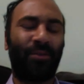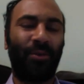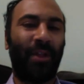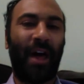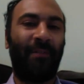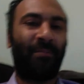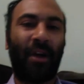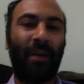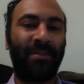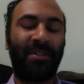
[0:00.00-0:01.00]
through a lot of
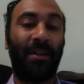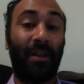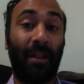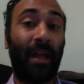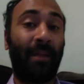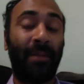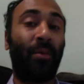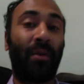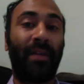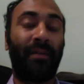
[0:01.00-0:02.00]
problems that a lot of
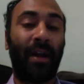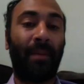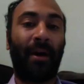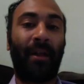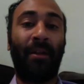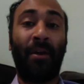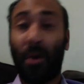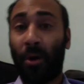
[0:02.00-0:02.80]
people would have given up on,